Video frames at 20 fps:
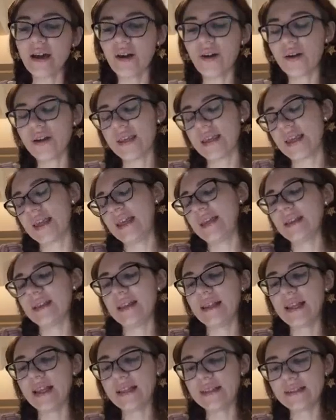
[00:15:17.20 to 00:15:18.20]
Okay,
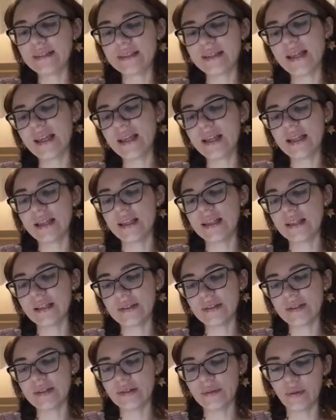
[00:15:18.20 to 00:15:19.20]
let's take a
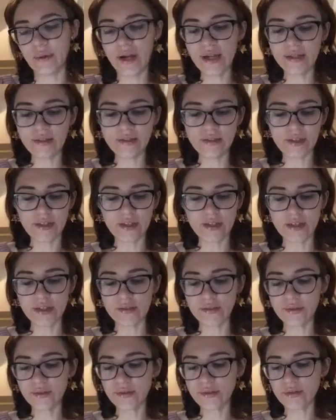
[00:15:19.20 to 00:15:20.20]
look. White Tara,
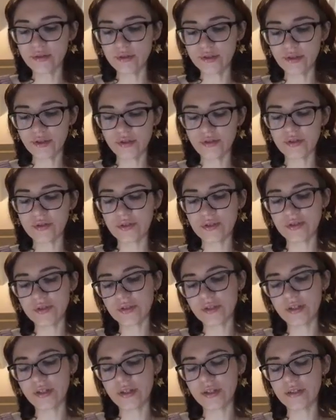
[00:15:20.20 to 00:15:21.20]
those who choose
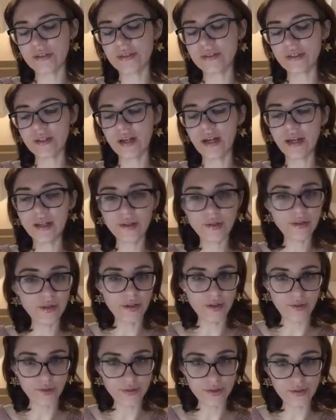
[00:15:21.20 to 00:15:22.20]
this card, are you
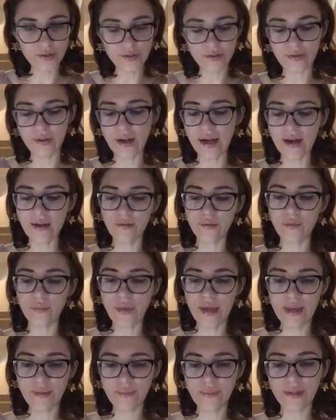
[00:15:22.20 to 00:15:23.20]
going to have
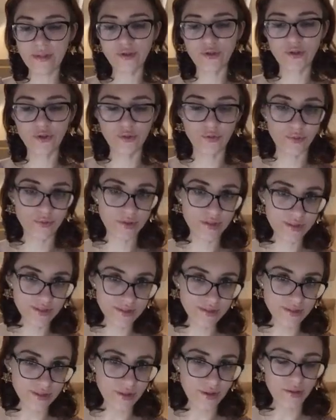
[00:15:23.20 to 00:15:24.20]
baby sooner
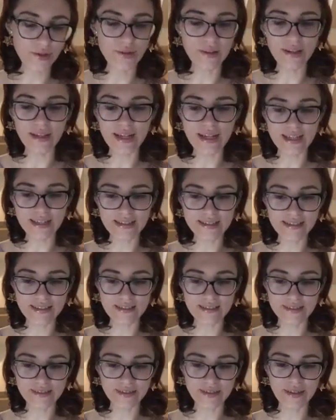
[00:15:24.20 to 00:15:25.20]
or
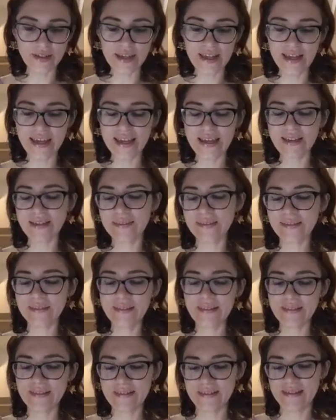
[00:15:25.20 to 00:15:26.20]
later? Okay,
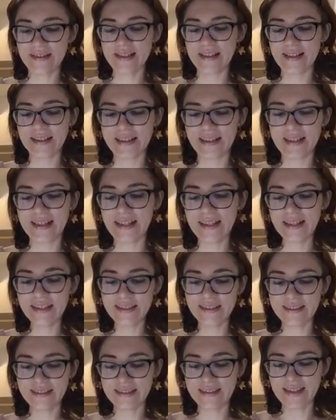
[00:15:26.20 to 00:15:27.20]

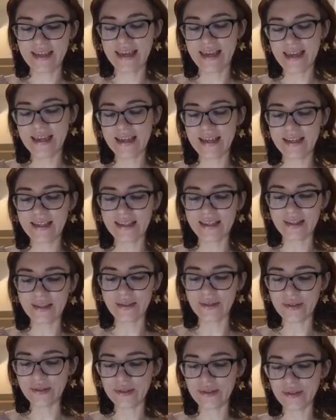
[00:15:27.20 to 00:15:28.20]
let's take a
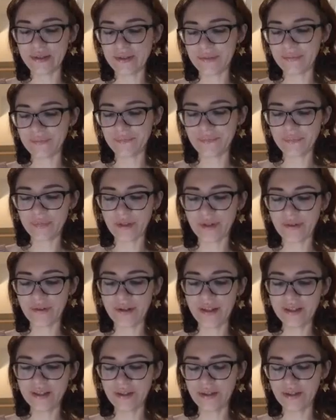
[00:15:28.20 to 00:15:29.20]
look.
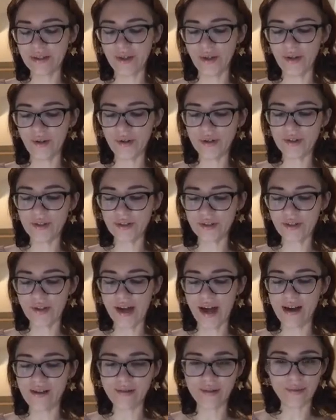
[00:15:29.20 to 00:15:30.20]
When you're going to
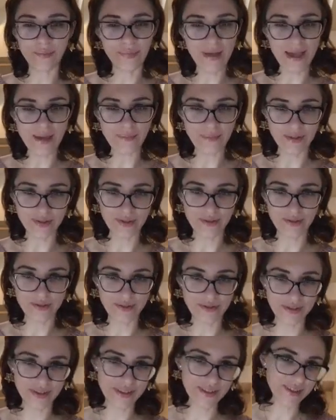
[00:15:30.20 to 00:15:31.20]
have a baby
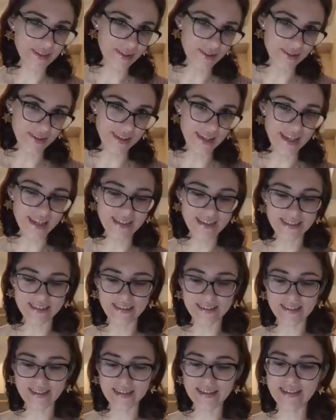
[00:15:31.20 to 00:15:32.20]
sooner or
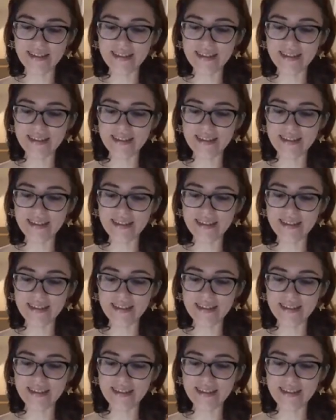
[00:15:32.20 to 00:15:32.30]
later?